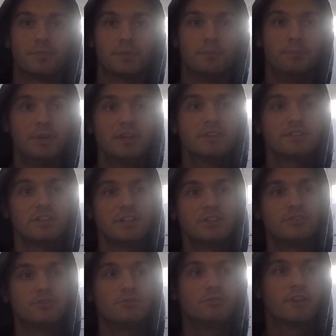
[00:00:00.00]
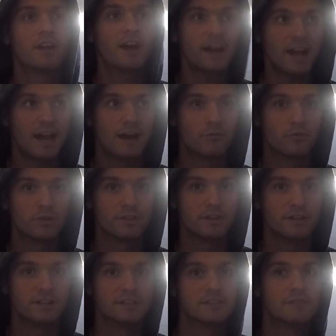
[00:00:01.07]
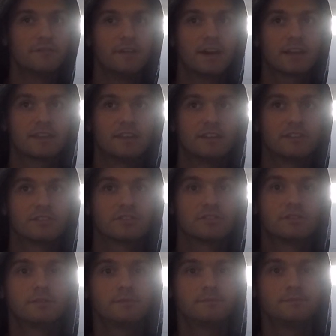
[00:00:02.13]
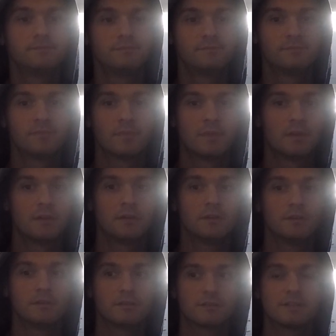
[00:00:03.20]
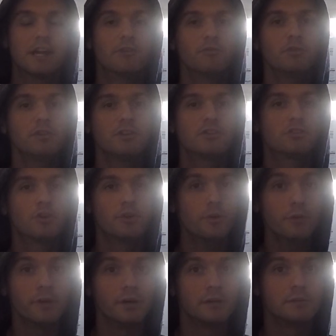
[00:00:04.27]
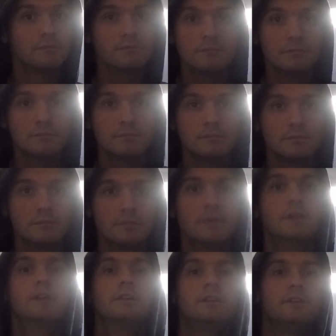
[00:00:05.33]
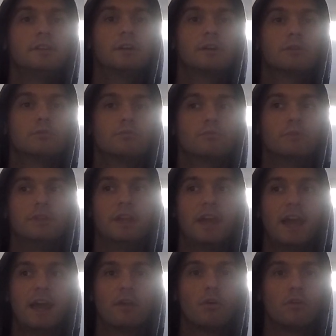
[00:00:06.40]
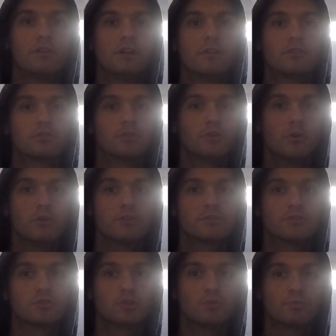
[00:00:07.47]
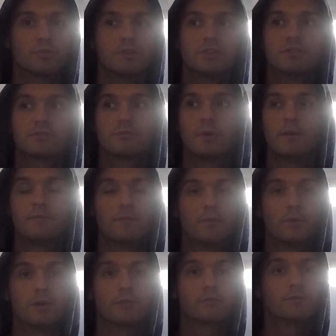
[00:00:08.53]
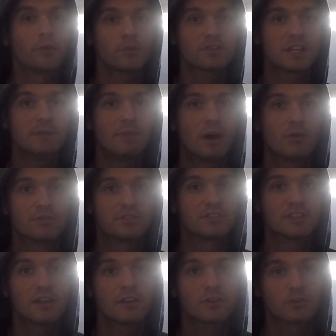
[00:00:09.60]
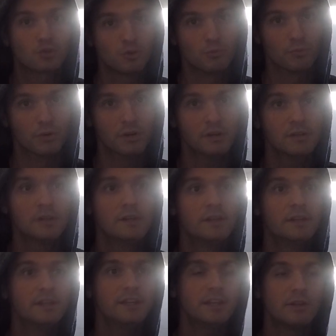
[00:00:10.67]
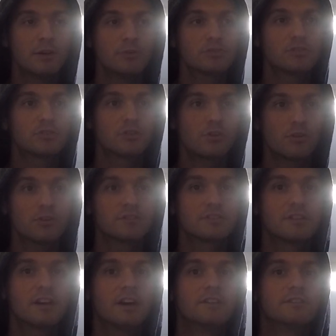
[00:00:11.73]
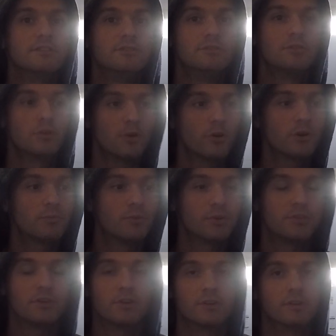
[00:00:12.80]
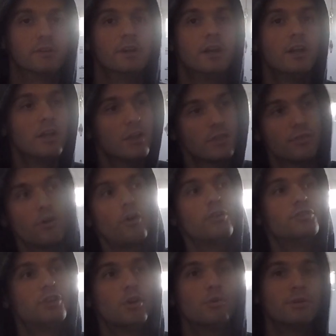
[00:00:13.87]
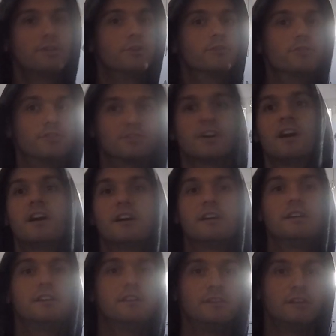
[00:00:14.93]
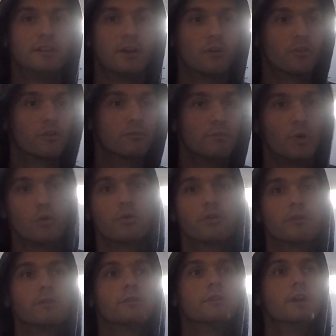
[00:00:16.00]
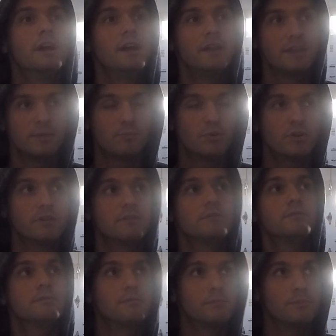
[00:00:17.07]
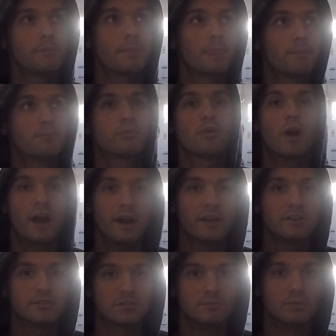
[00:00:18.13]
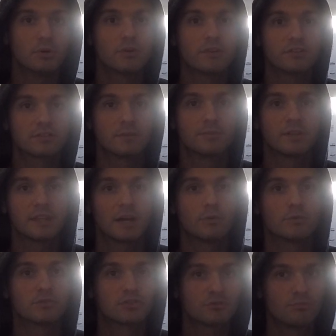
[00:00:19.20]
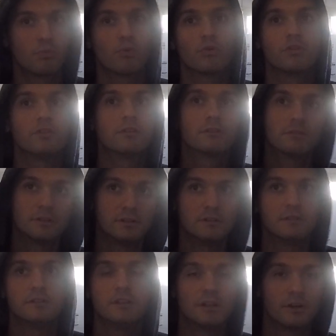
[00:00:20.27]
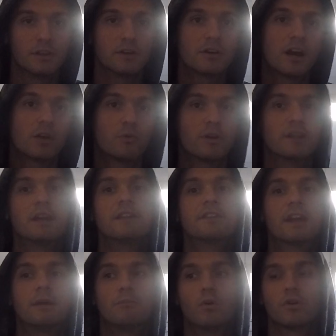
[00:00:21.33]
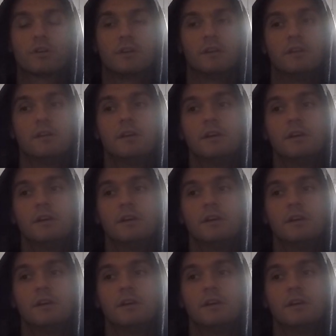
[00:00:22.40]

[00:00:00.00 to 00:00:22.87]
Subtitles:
The biggest issue that I have with it is the fact that it's not really a Toyota. When they had all the other Toyotas, the Supras, when it first came out, it was a Celica Supra. It was a Toyota design. Toyota put their thought into it, their design, their motor. They put pride into building something that was sportier, and they kind of wanted to get into that market.